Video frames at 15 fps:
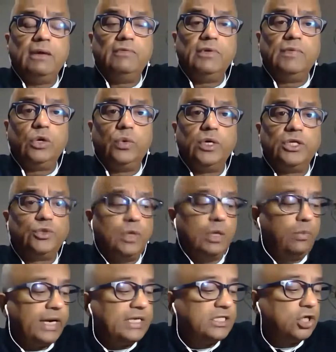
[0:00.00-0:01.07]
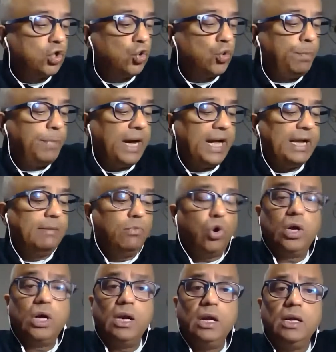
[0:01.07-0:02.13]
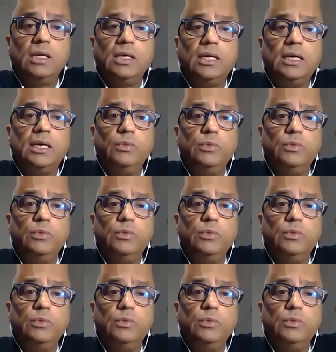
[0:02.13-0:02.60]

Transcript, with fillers: we will go as well one is the group buying model uh,